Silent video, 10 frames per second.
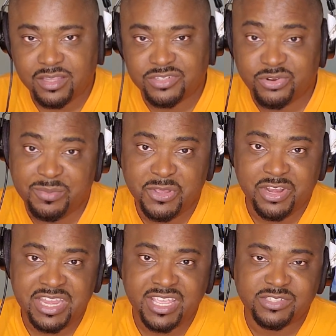join me on
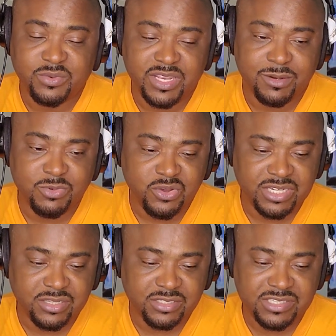the next one. I'm
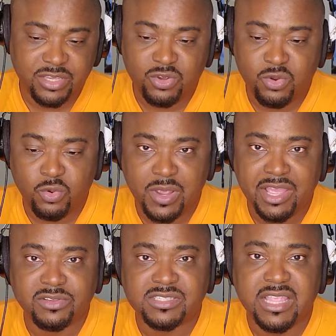gonna see who
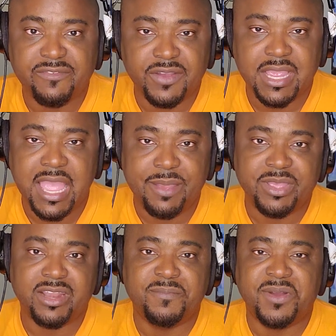else left a
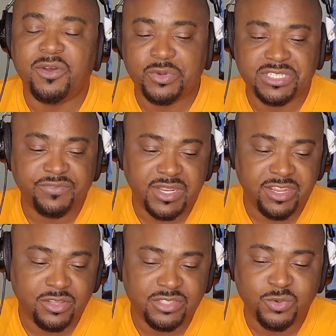comment about which
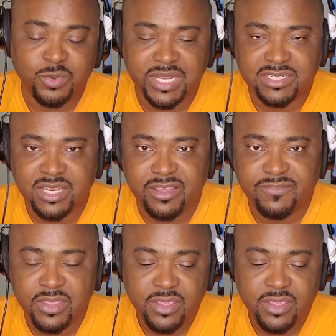video to watch left.